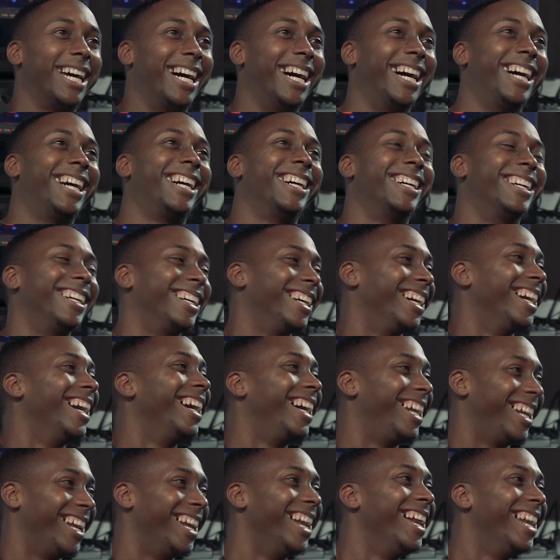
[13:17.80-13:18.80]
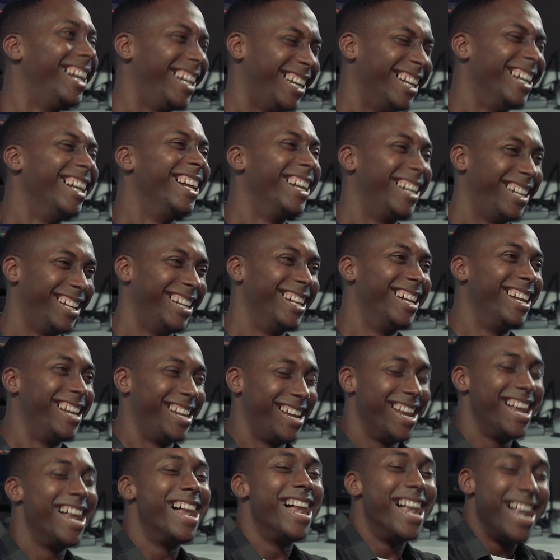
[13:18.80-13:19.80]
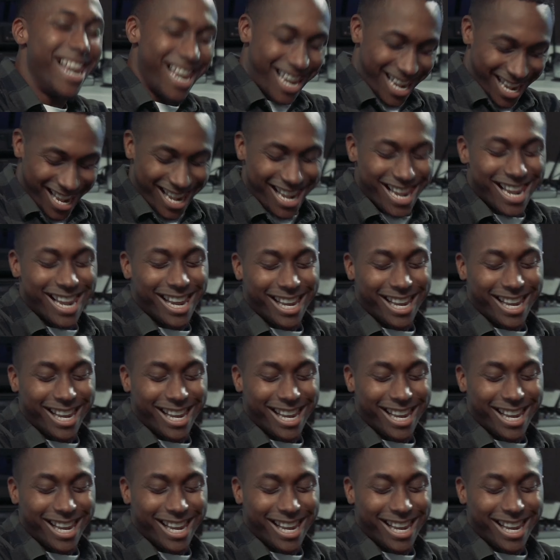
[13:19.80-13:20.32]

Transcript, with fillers: like a silver, black one, there's a blue one, weren't there? There was